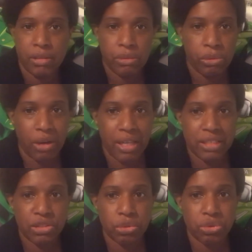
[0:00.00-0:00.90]
Right?
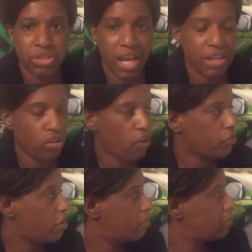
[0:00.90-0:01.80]
So sign off,
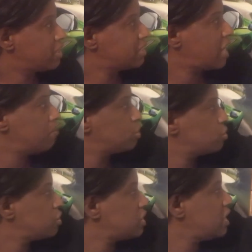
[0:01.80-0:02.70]
many times you
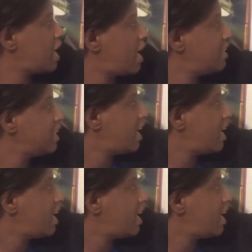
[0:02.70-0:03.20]
see an